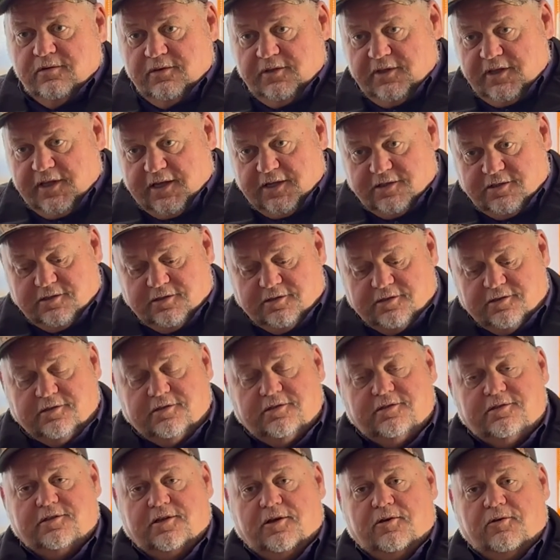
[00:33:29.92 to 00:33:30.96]
Yes.
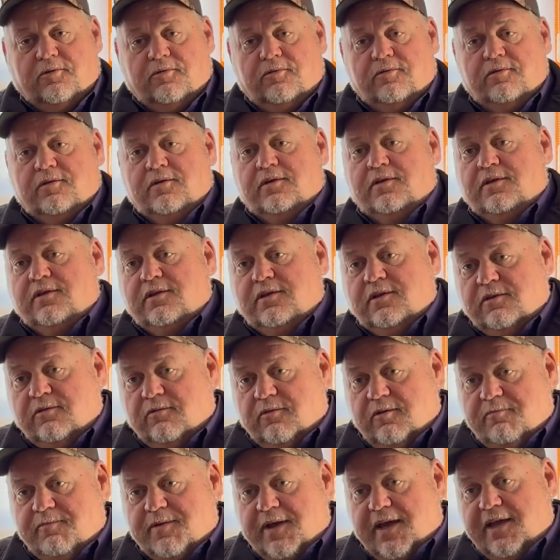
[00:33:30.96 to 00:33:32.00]
So
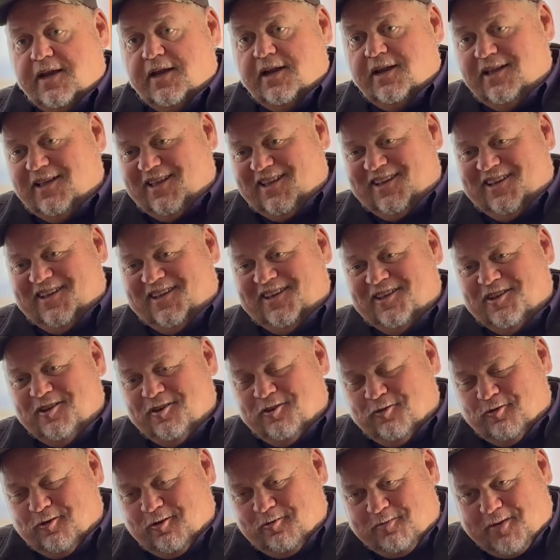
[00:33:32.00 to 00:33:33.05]
we paid
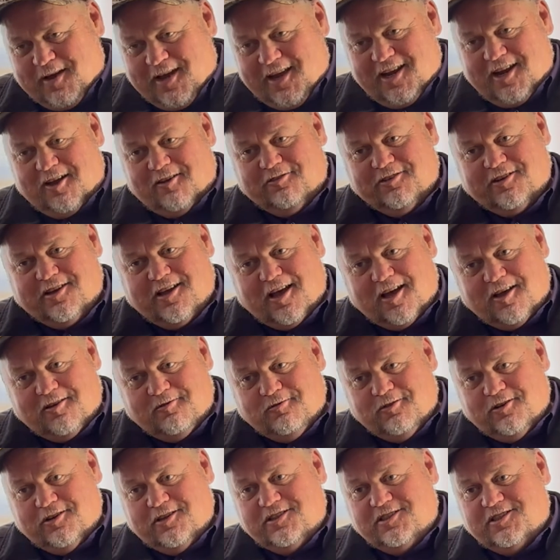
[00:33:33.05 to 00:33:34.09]
off the
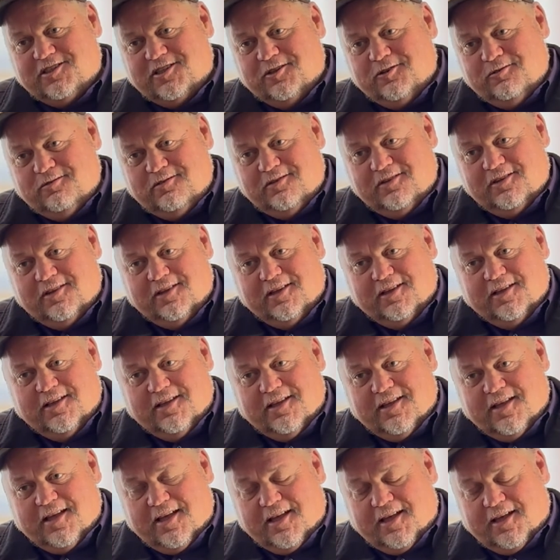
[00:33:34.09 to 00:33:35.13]
Cottonwood suit.
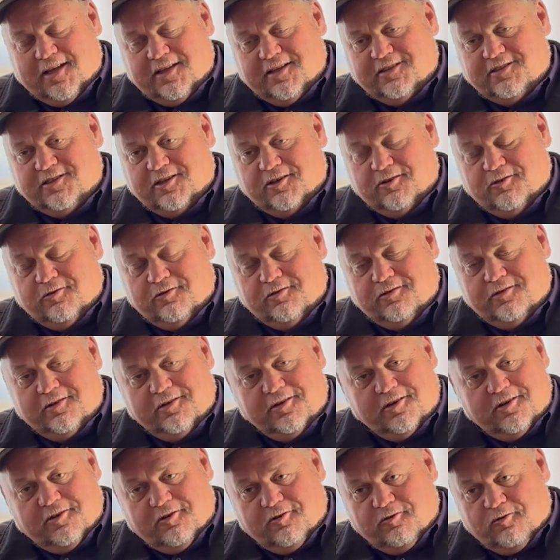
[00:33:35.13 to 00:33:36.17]
So
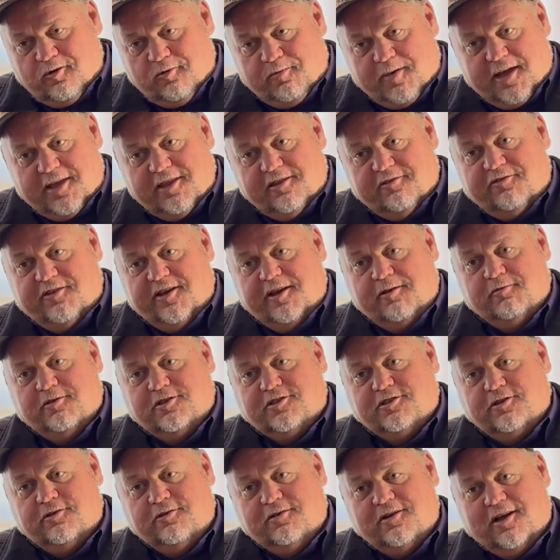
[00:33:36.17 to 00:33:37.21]
we paid the FEMA
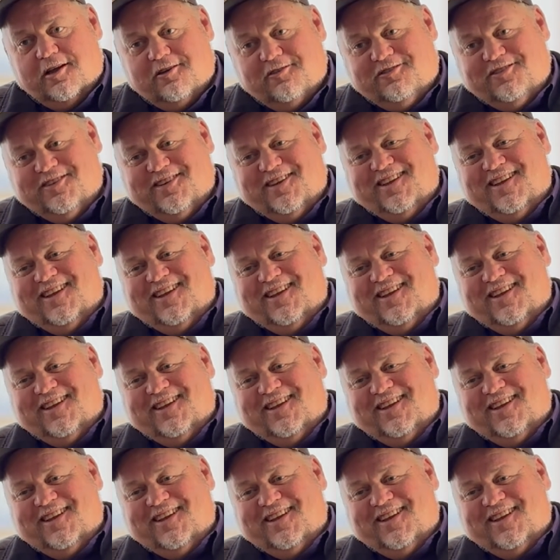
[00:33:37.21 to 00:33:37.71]
suit off.